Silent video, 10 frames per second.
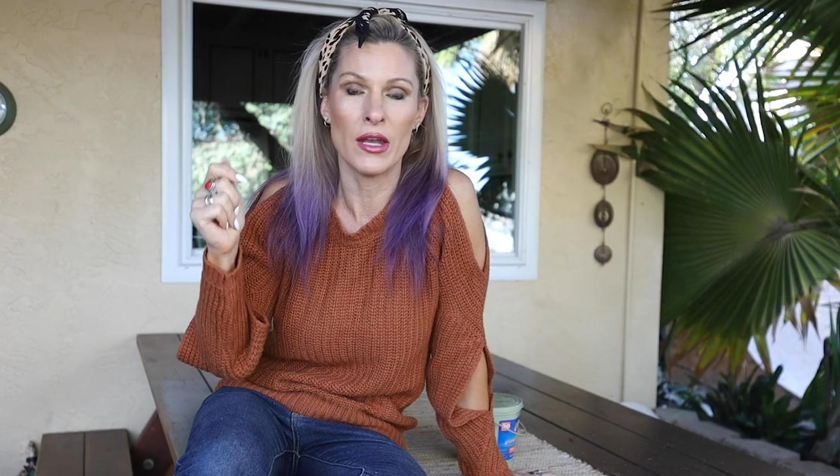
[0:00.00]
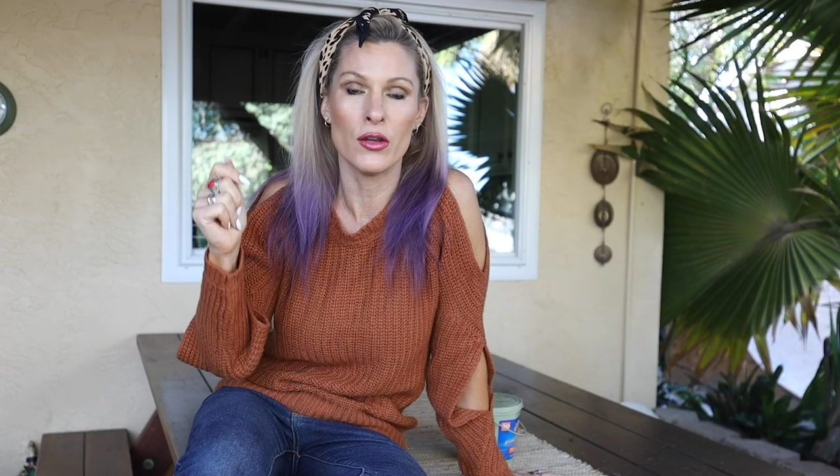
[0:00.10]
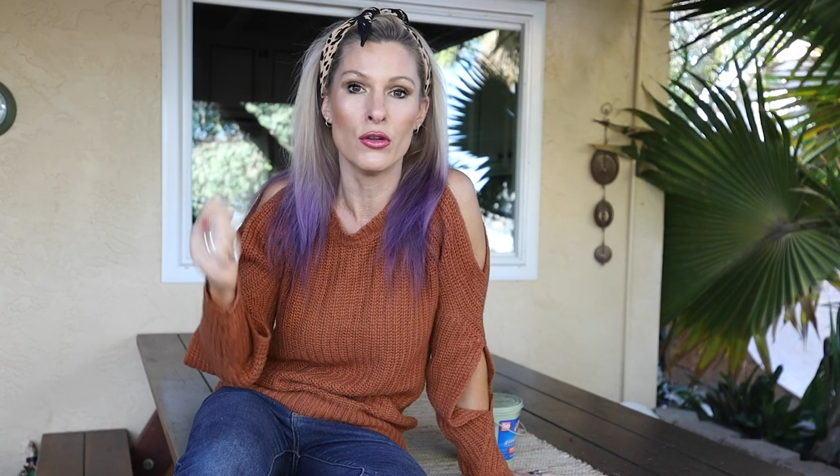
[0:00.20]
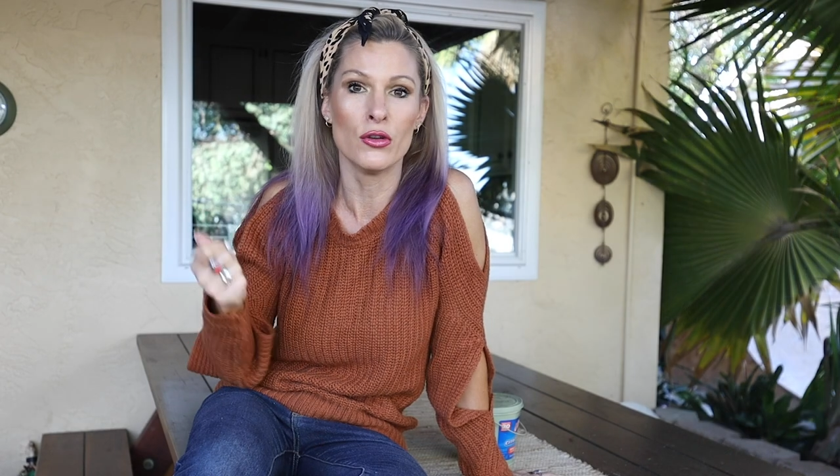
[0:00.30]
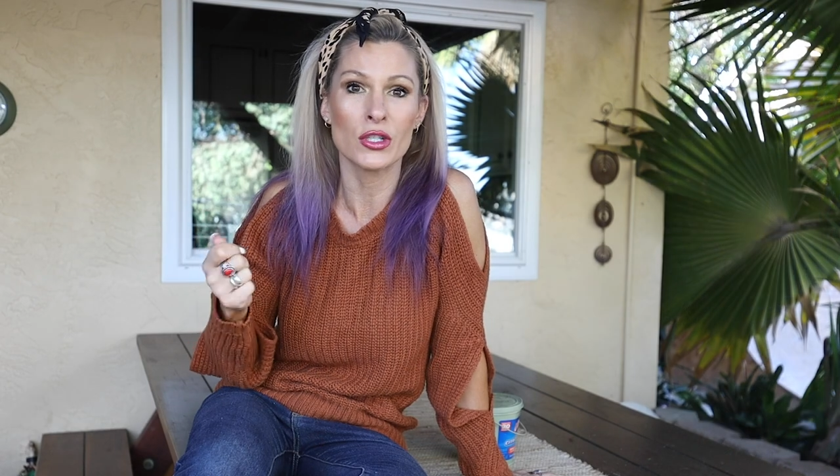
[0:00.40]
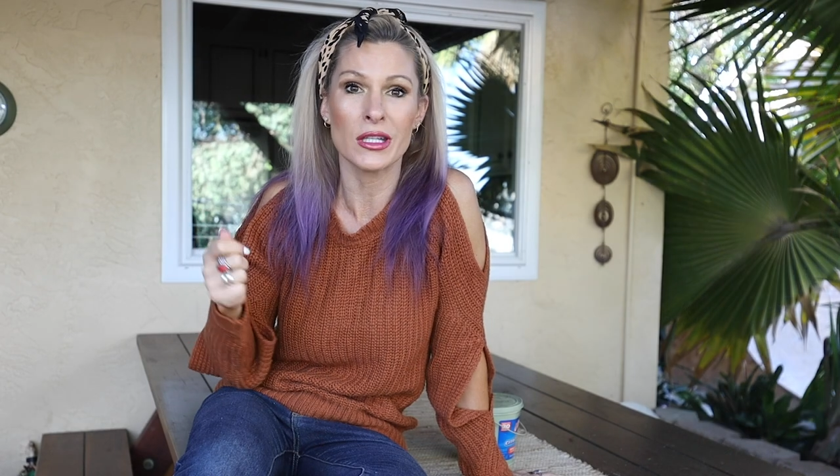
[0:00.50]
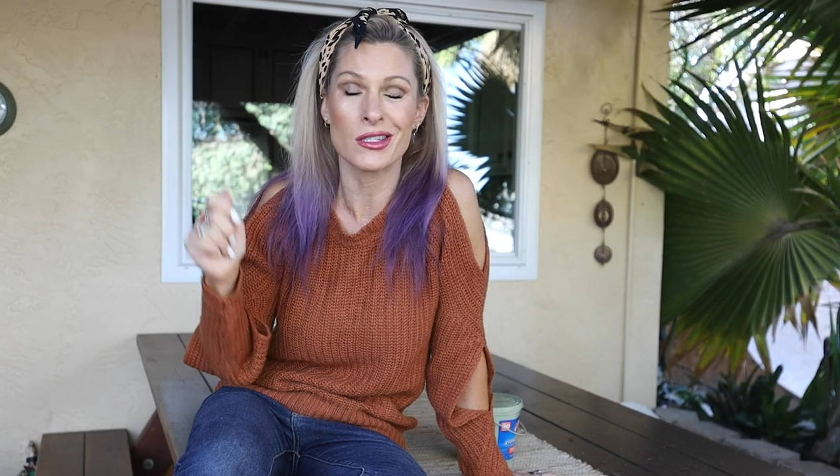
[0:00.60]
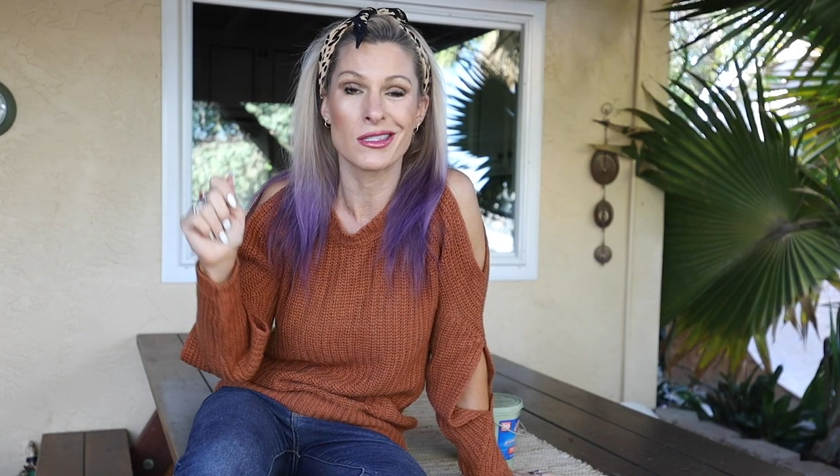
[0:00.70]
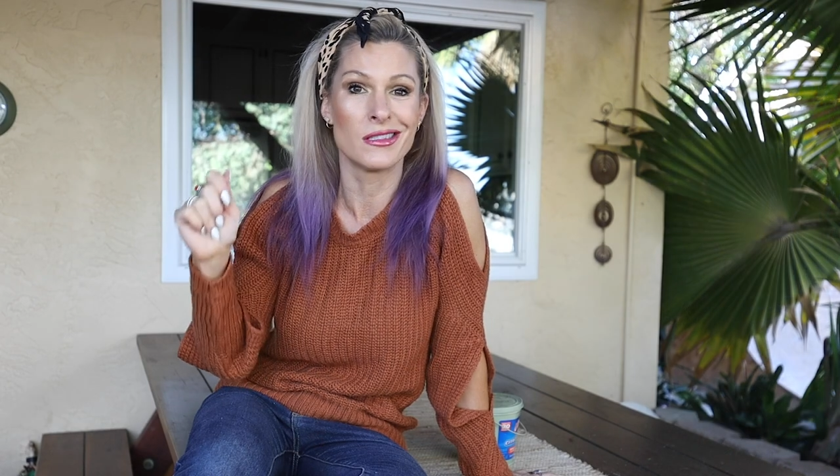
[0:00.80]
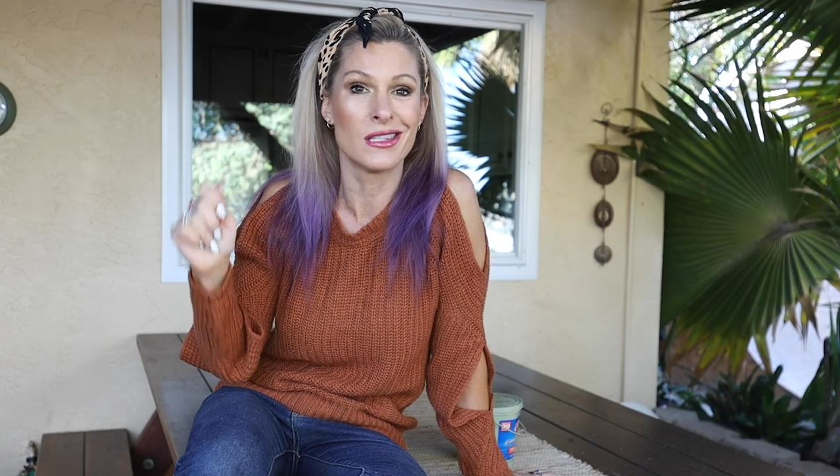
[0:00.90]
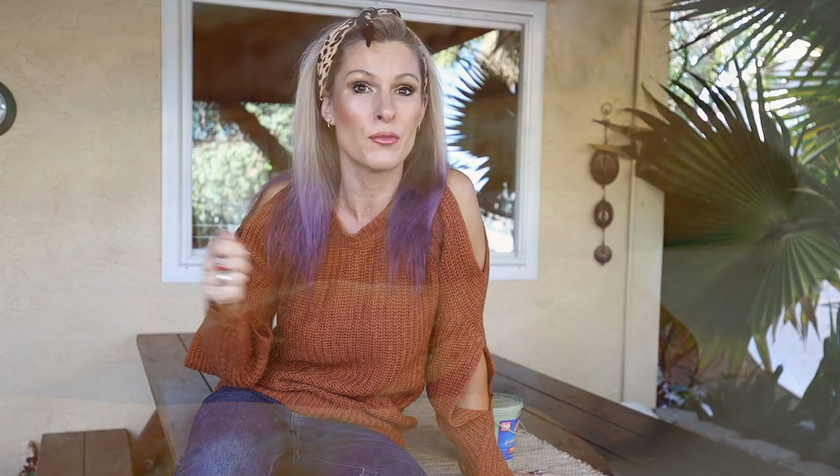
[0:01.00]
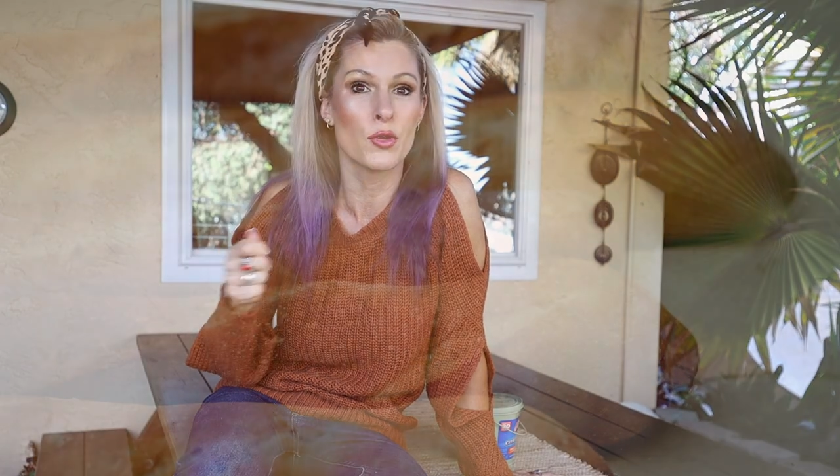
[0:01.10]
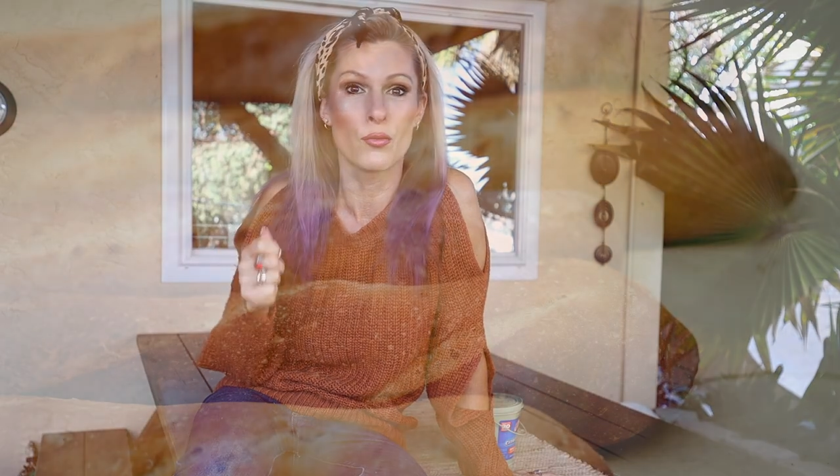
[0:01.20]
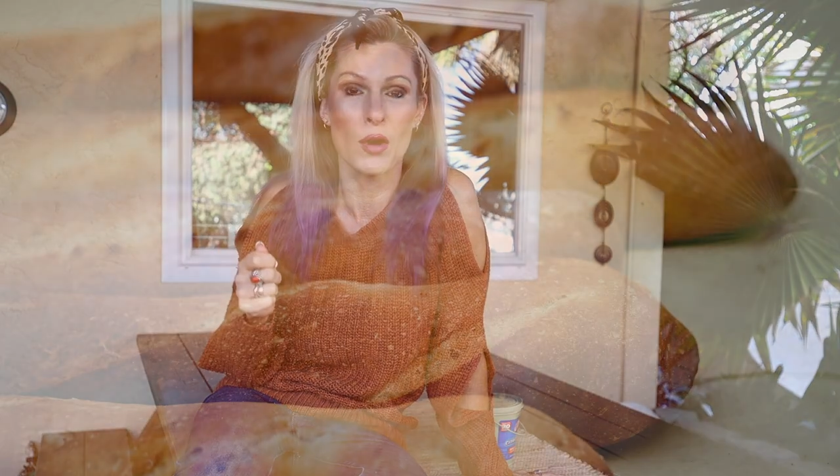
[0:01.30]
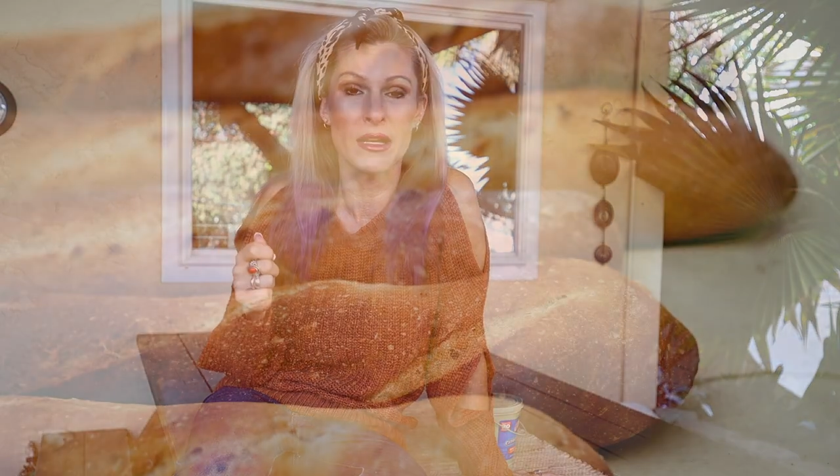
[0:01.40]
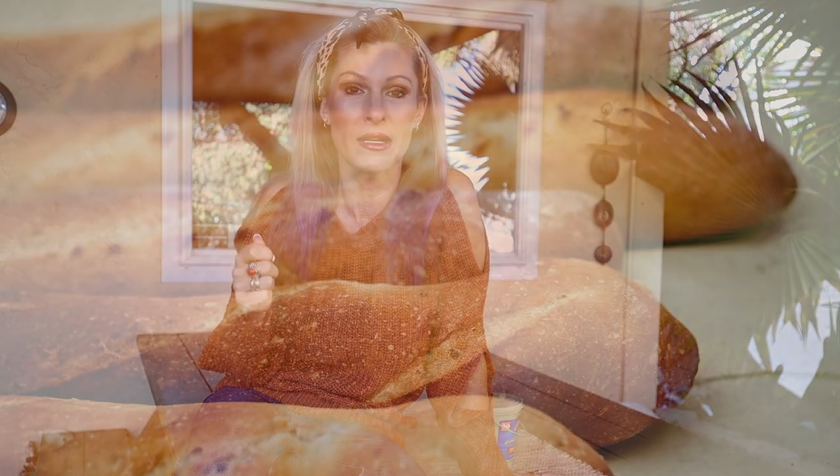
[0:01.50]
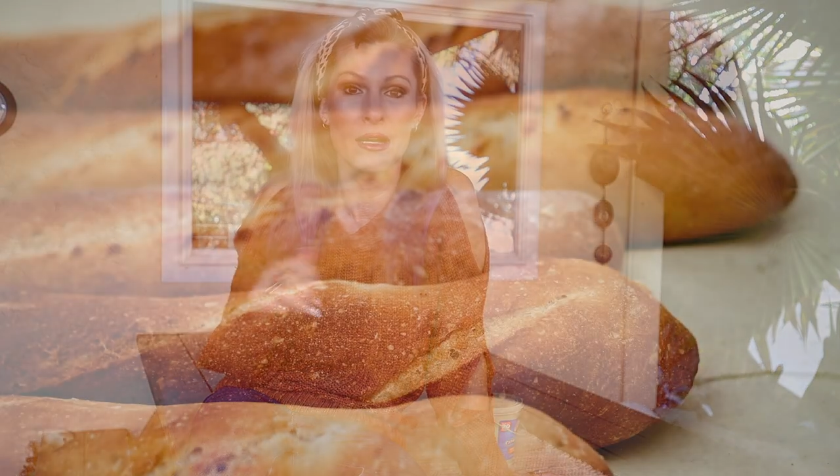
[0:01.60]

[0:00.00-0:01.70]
And you usually just dip your bread in